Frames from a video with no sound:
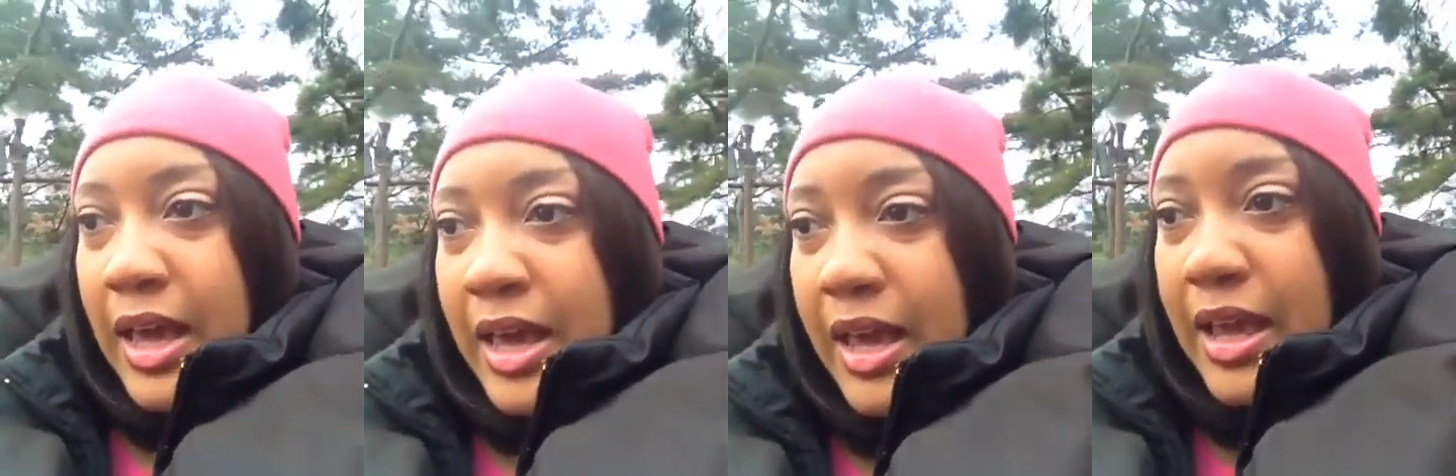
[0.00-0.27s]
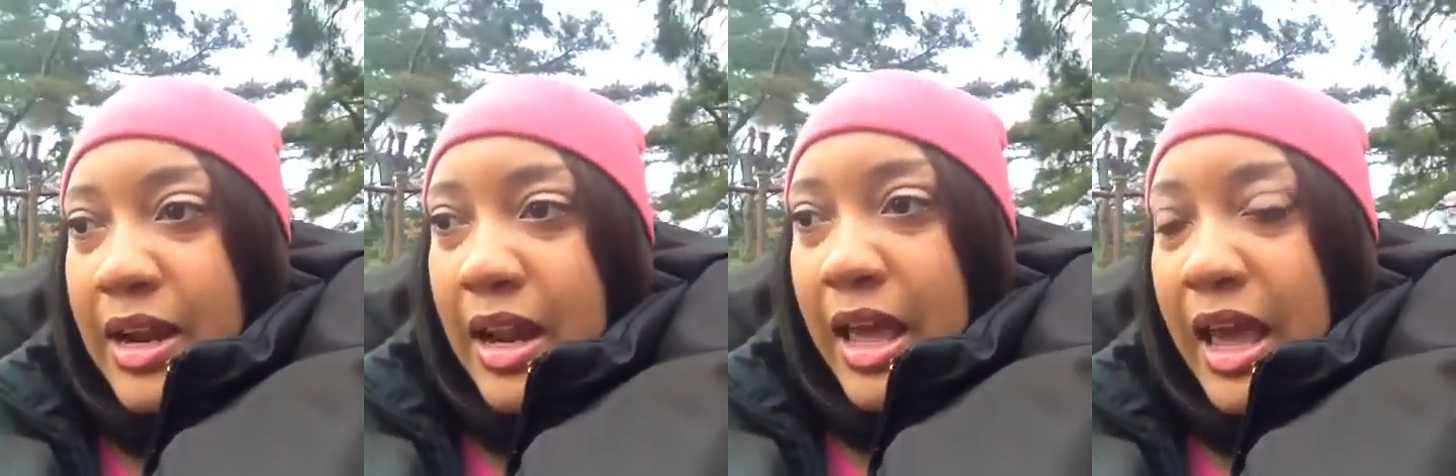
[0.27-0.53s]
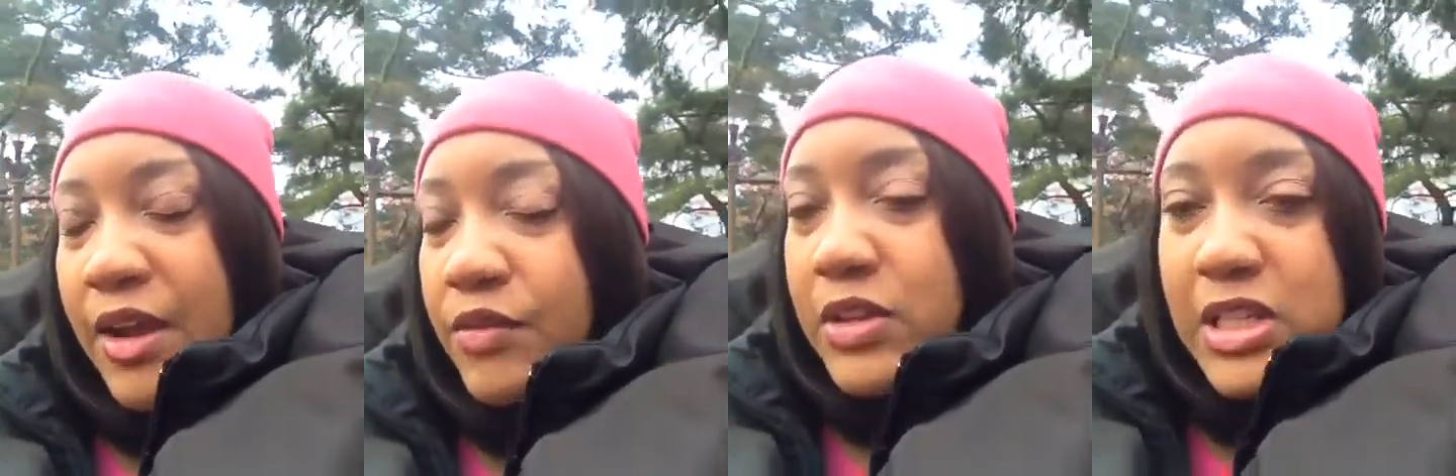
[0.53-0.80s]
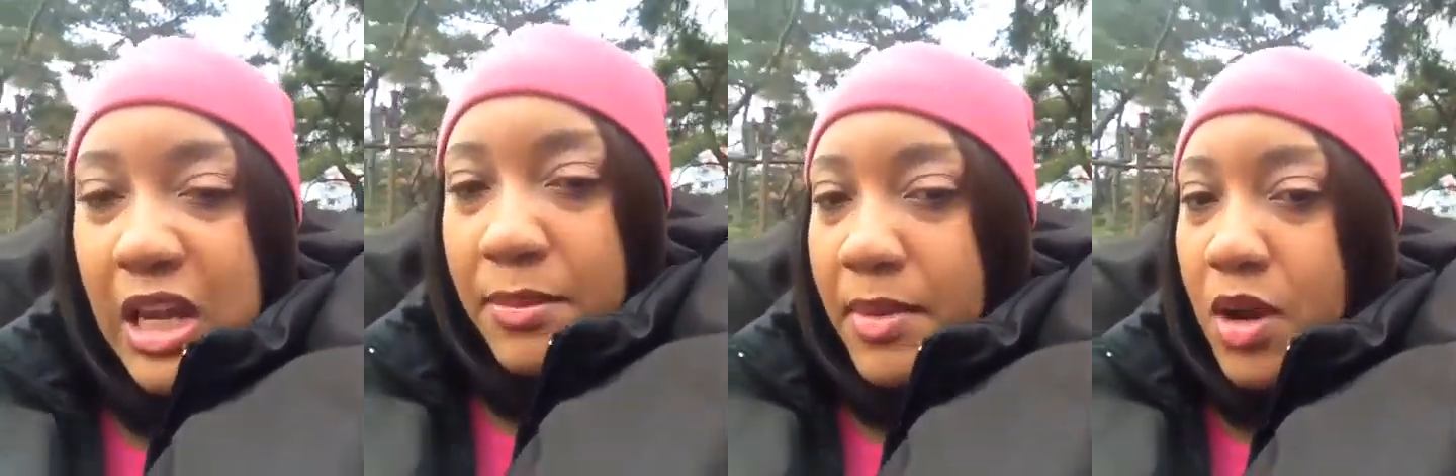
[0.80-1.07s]
and
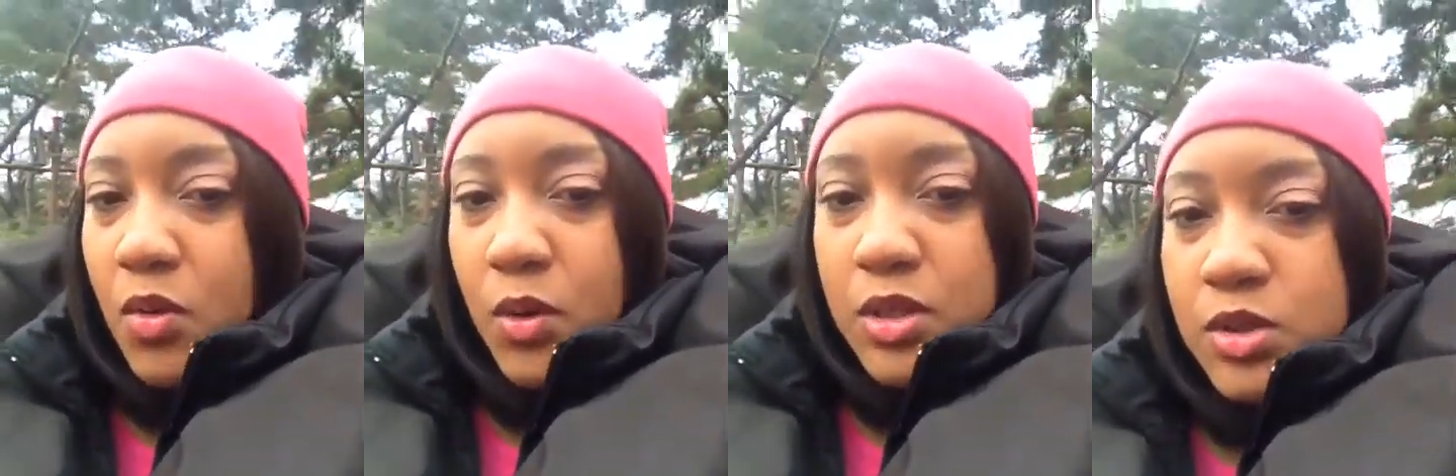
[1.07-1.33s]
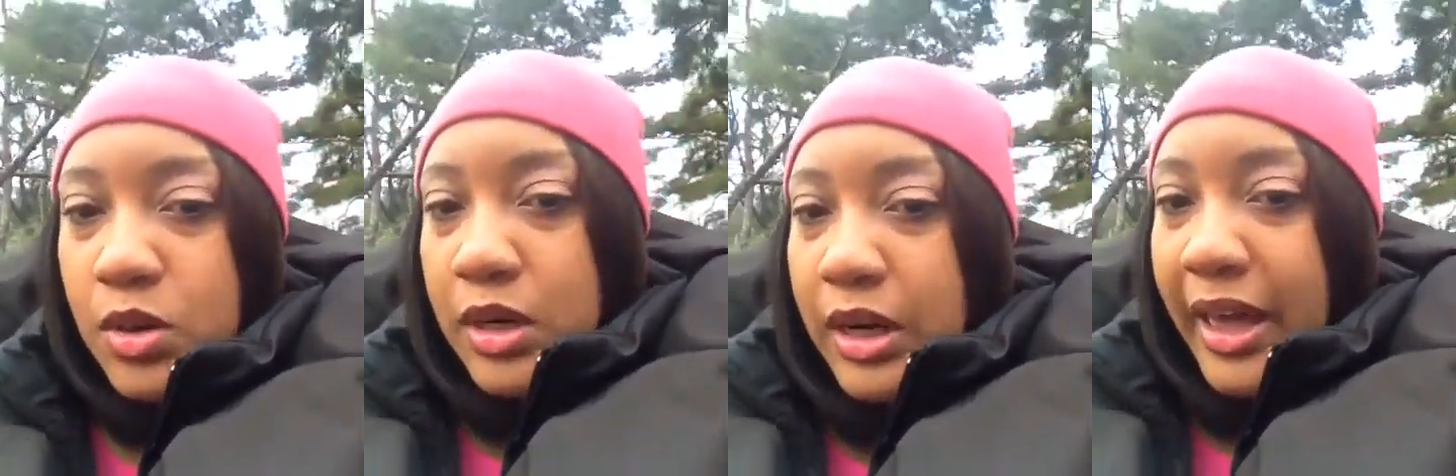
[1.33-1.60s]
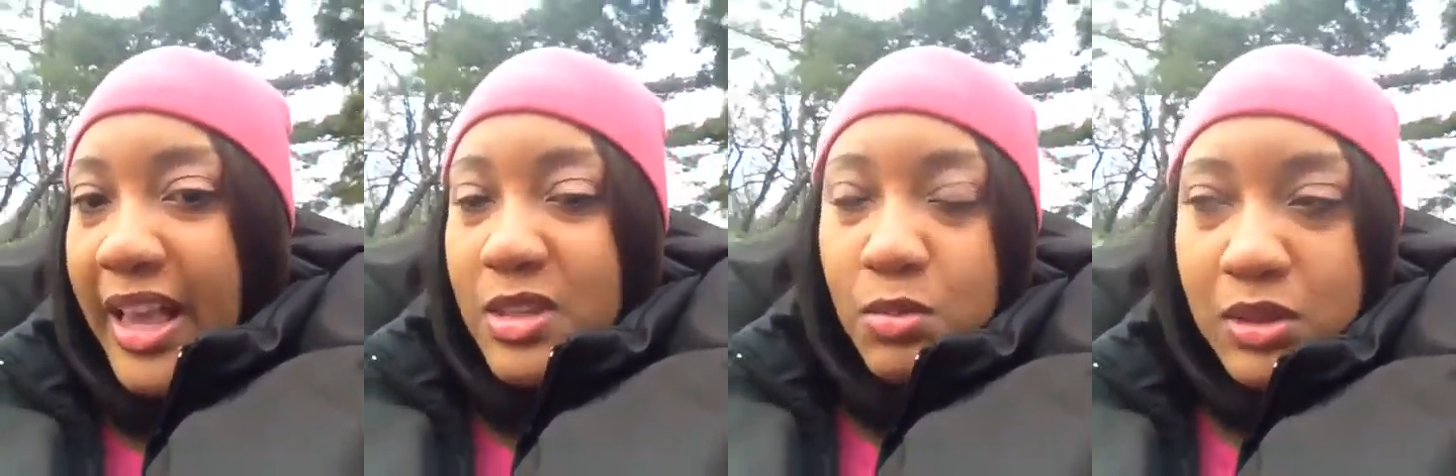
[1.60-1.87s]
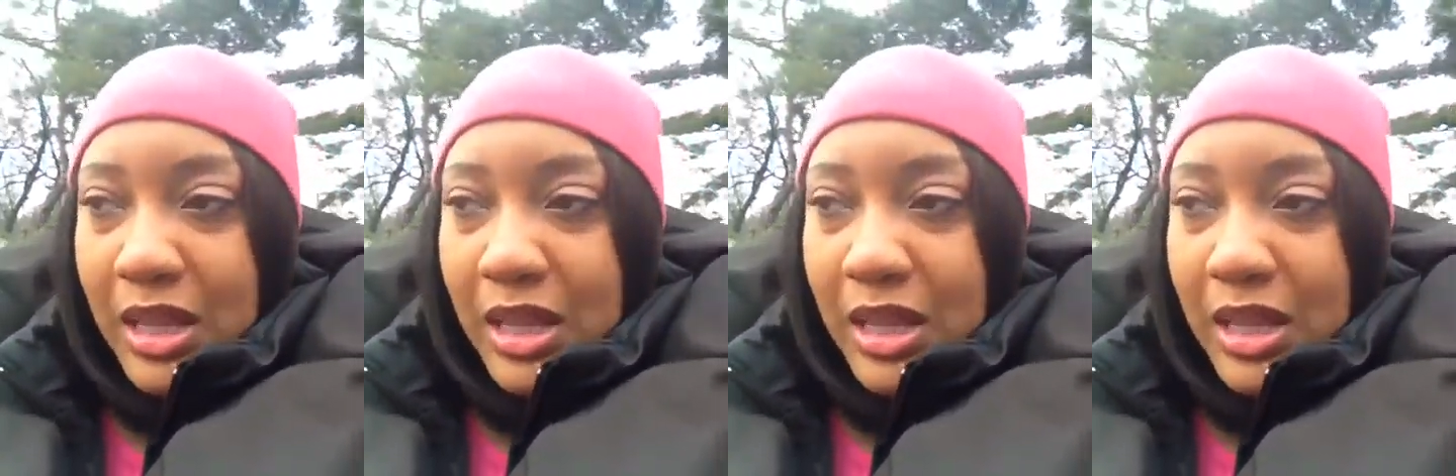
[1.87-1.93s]
every time I go into a class,